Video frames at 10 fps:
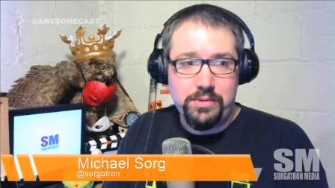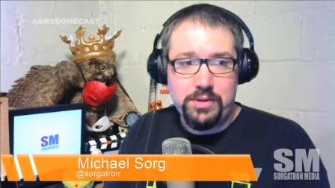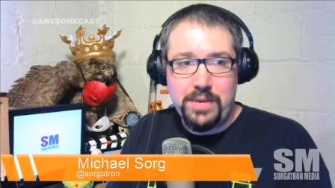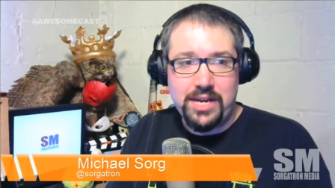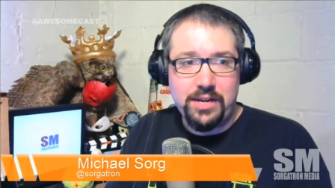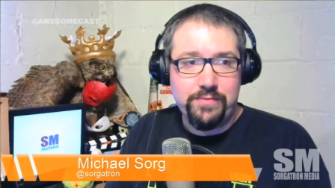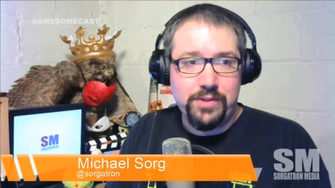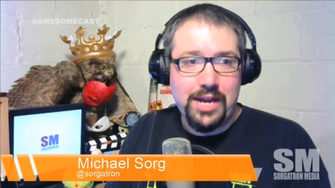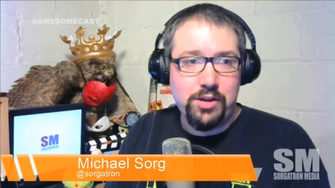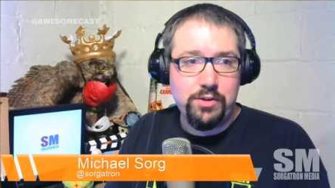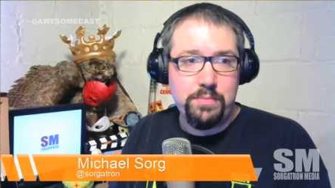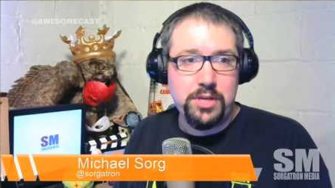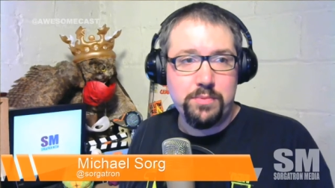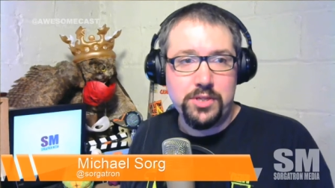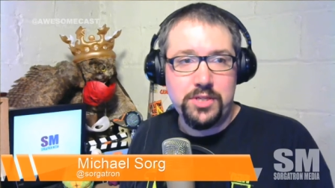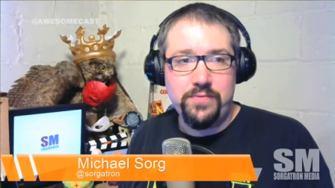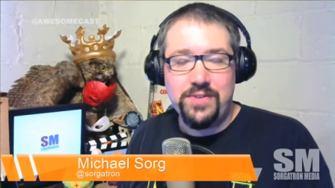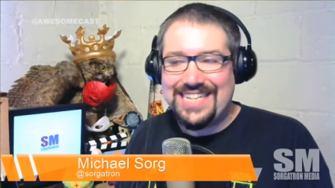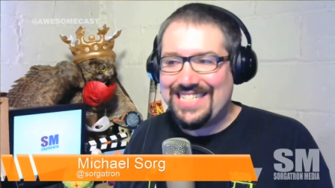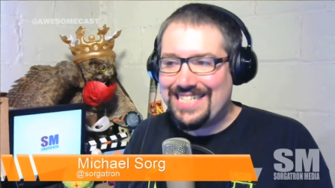you can make it in for that. Go to
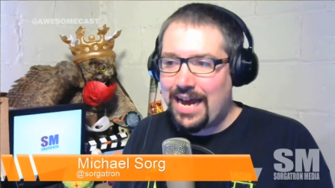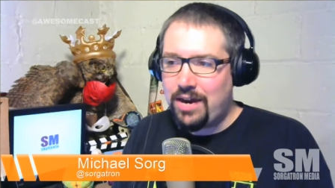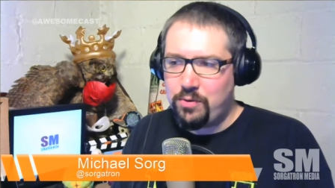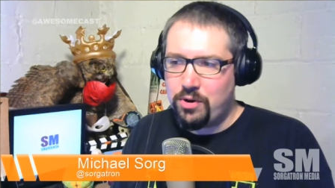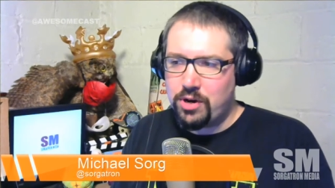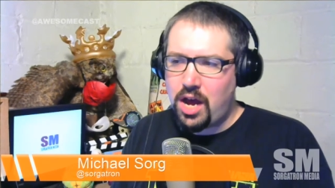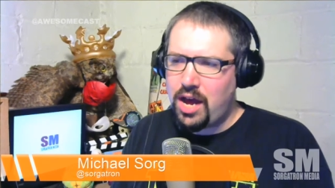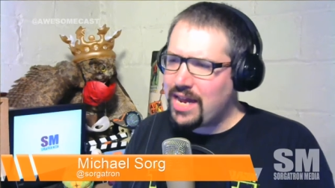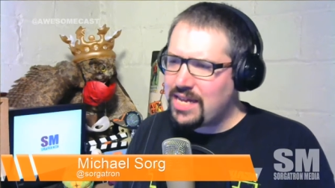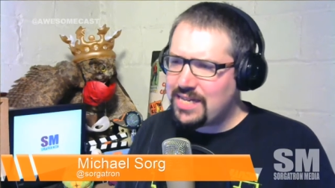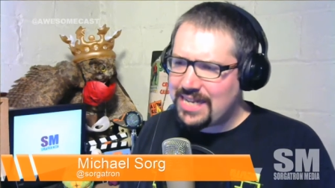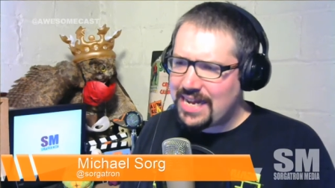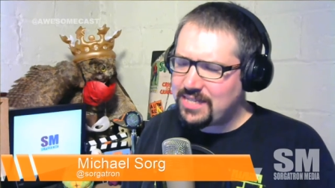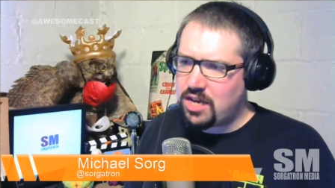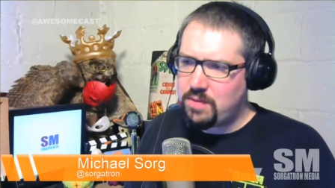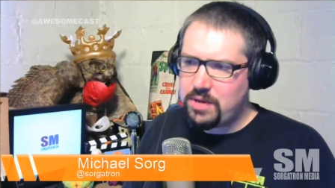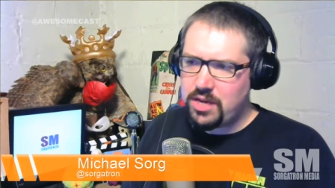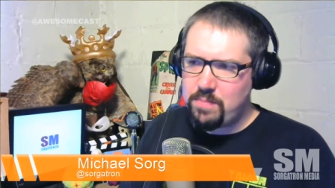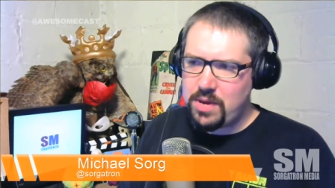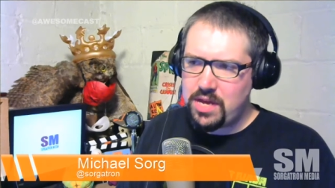pittsburghsymphony.org. Uh, any dates
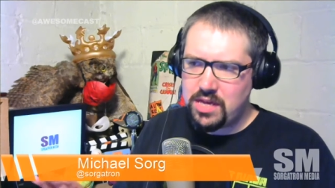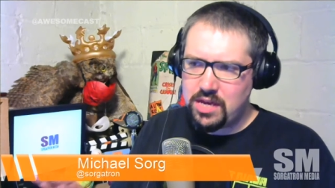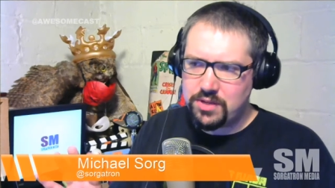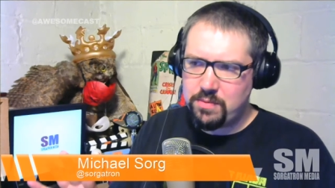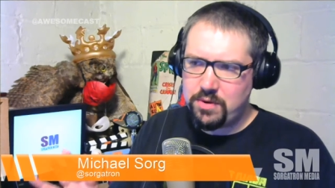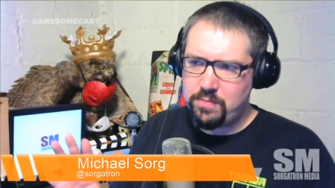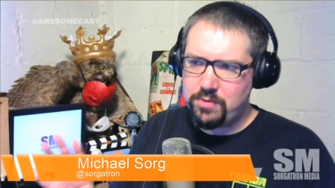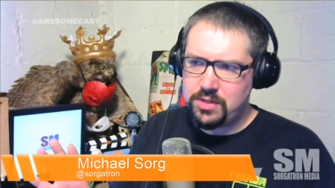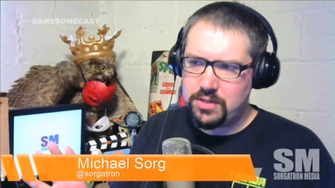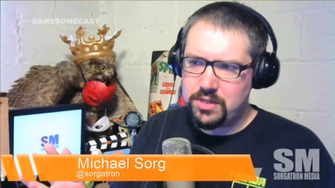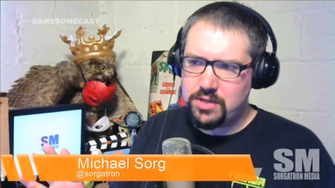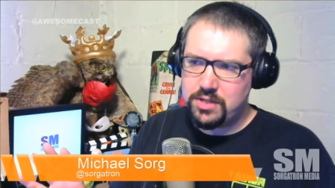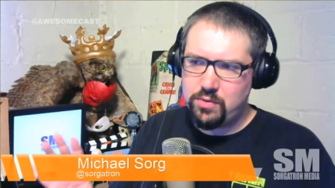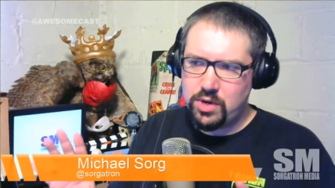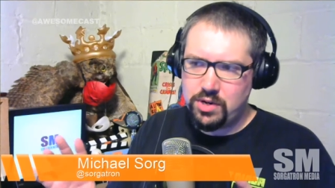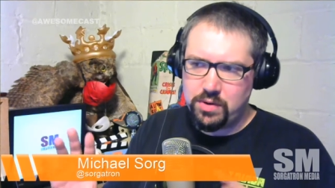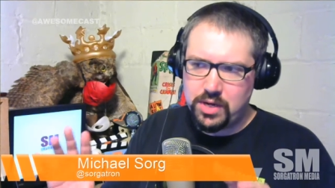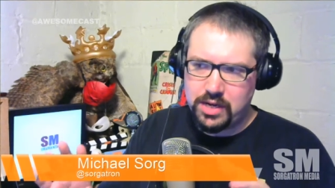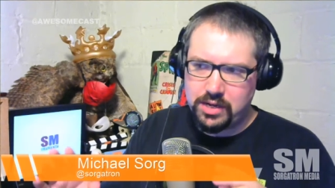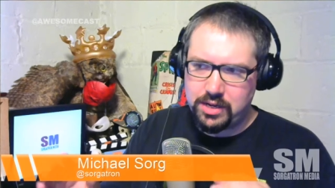coming up, anything else coming up with the series you want
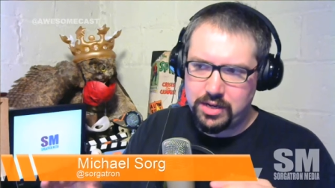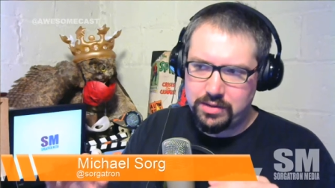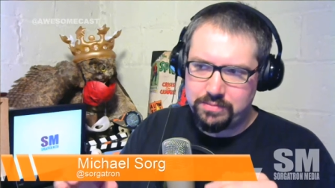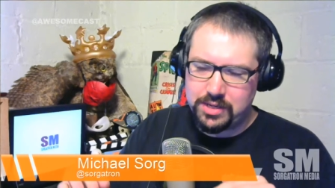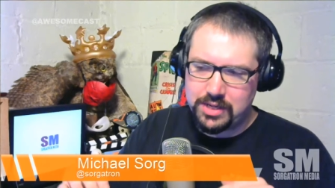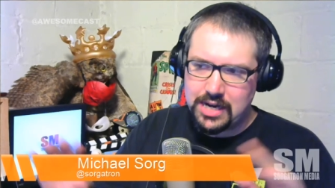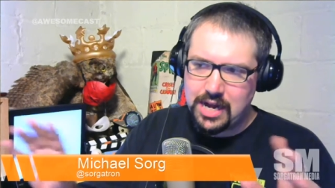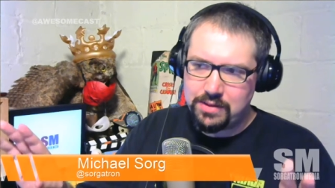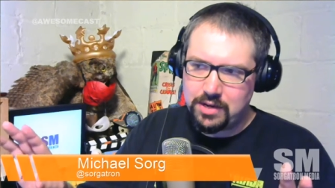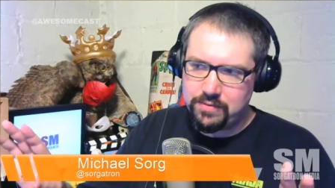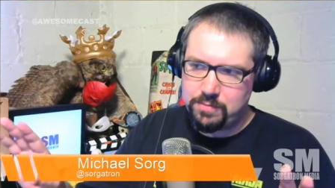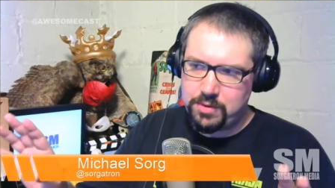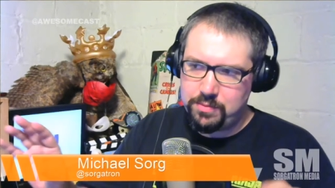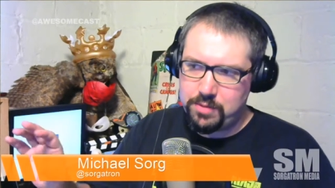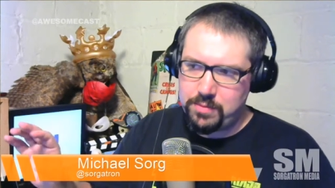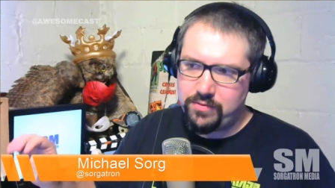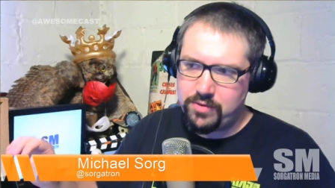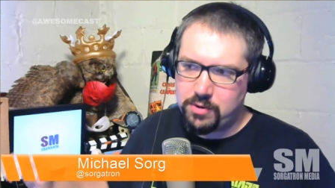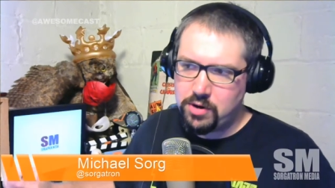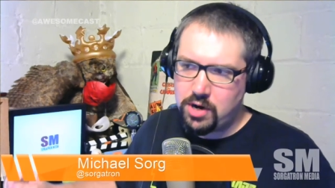to get out there for people that may
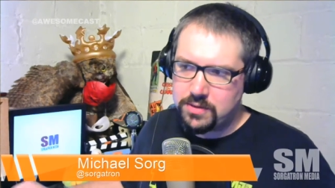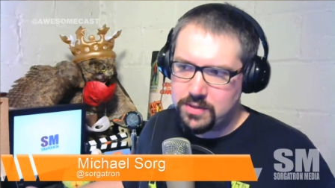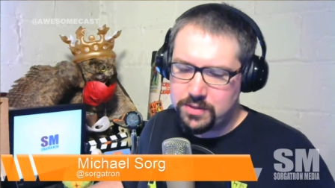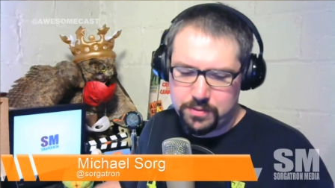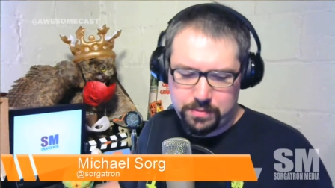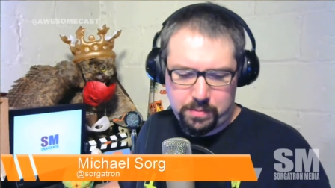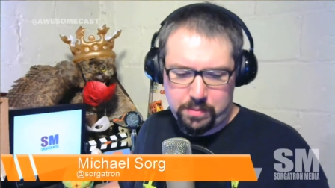have come across this?